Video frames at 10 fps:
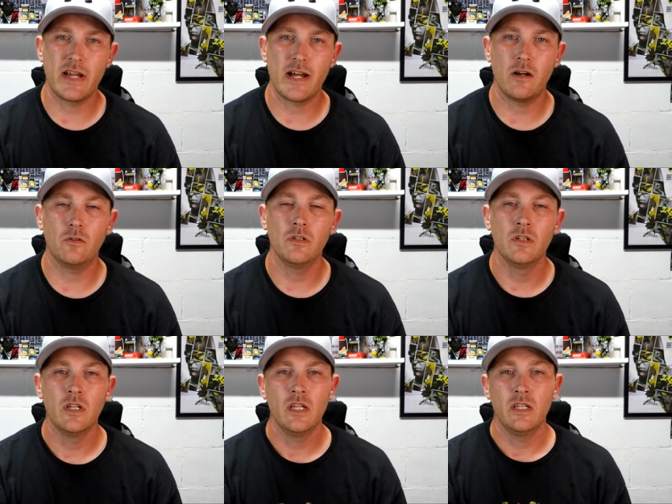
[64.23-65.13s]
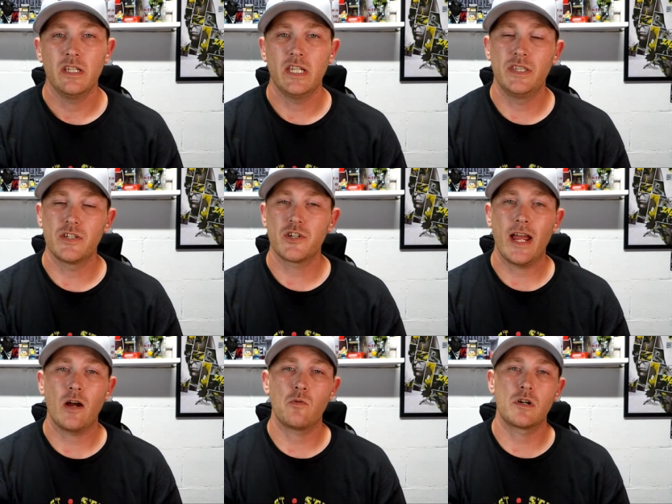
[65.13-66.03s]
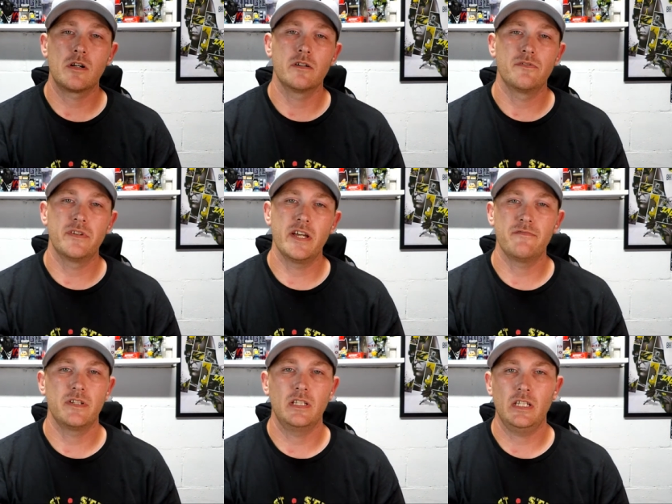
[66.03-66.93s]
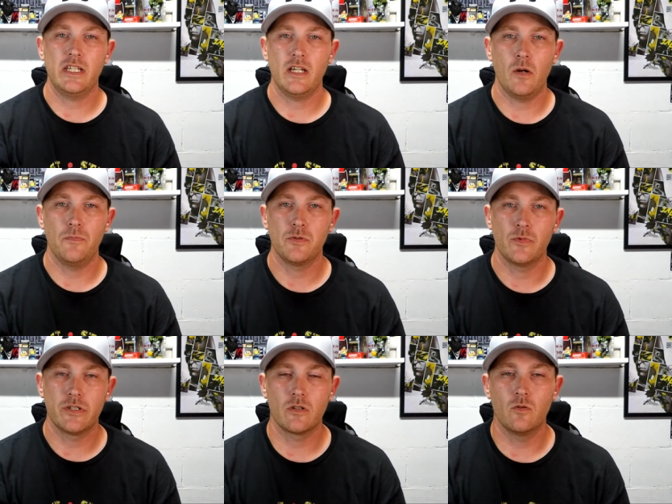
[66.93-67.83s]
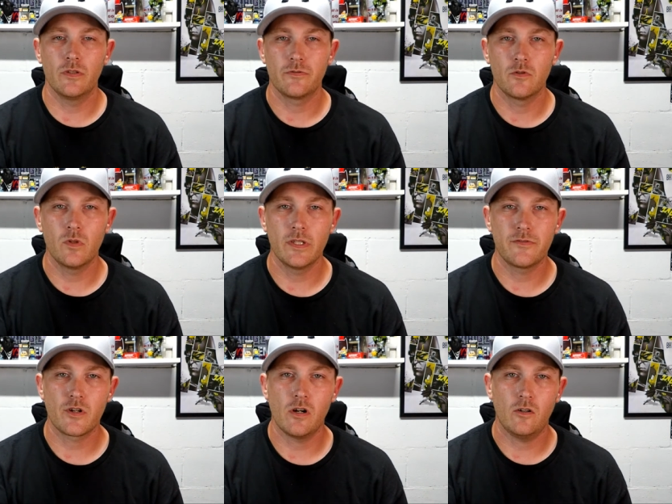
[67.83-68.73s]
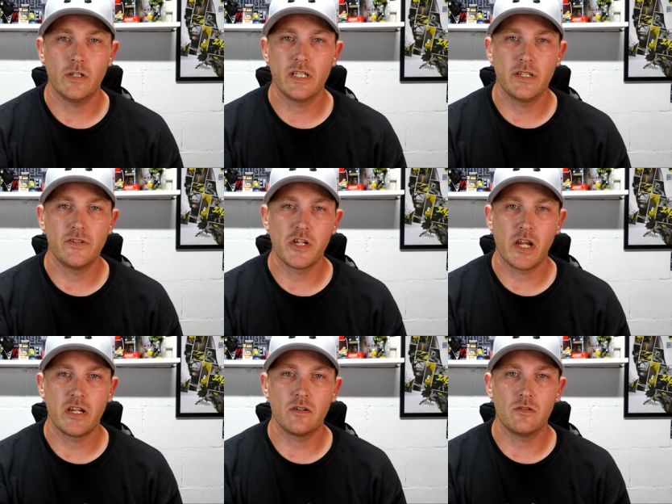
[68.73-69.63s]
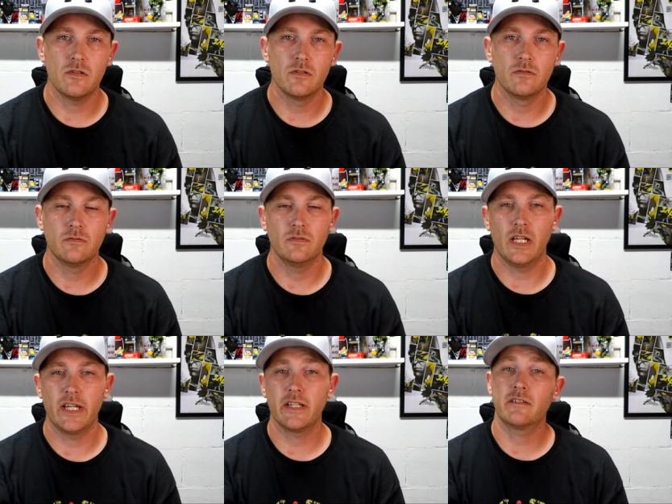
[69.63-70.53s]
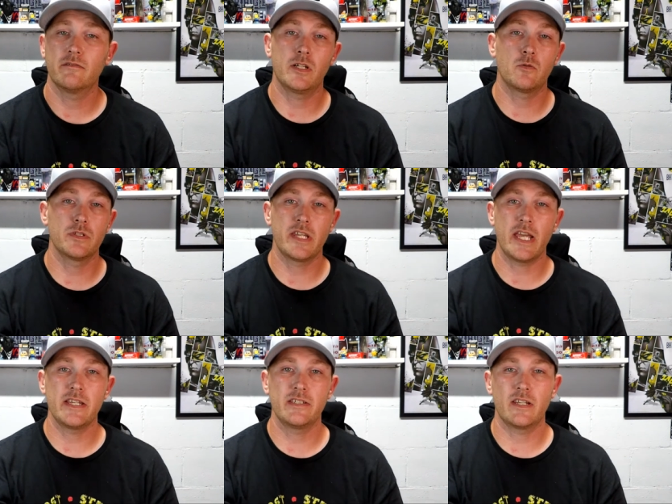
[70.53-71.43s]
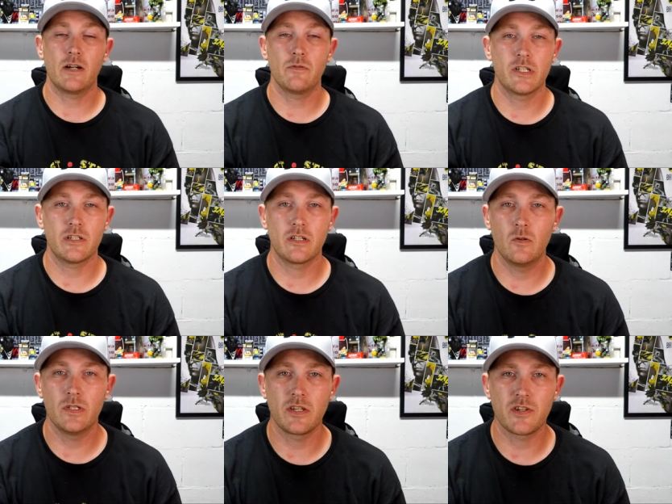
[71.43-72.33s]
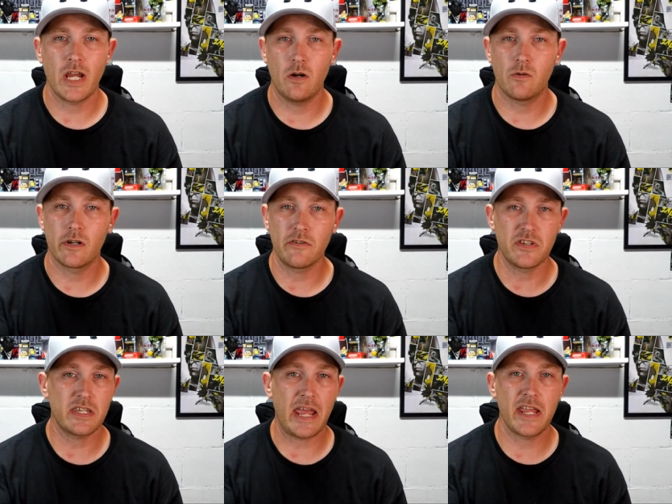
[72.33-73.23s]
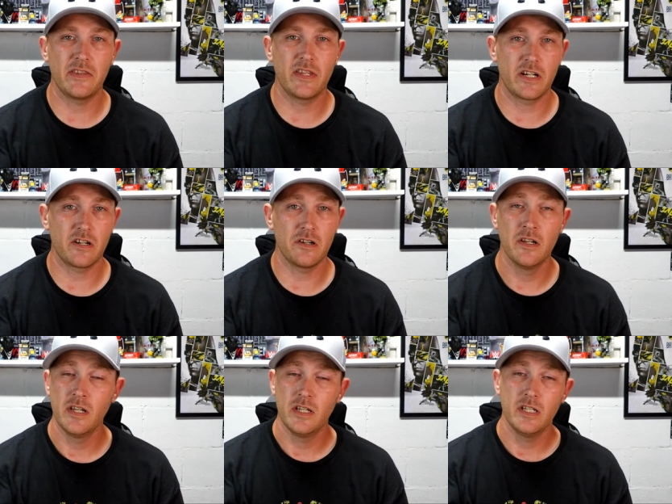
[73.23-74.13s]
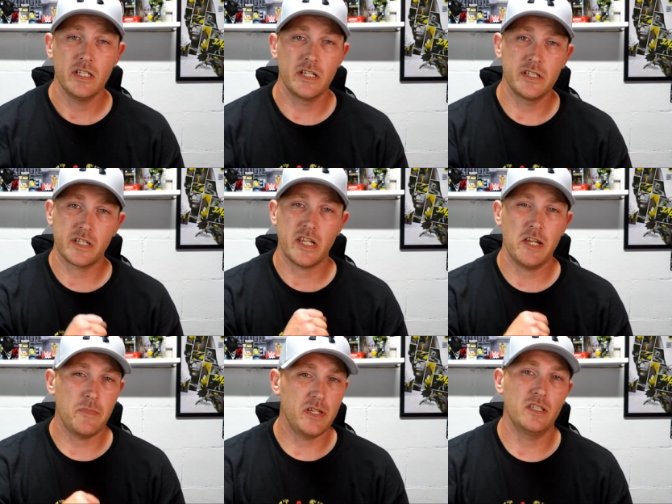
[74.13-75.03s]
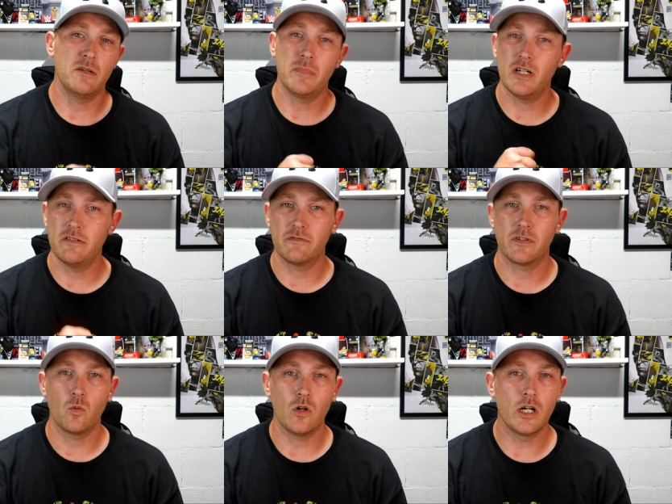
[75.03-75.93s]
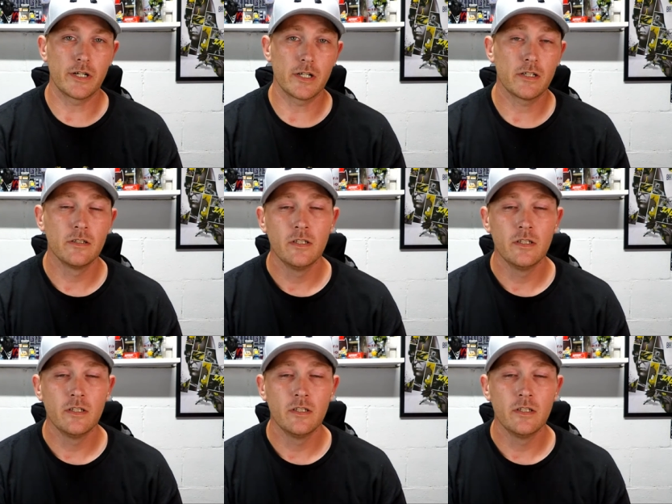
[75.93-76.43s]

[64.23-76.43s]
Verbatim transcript: out. And the shower definitely helps when you're going through withdrawal in jail. Like, there was days that I would just go in the shower and stand there and just keep hitting the button for water.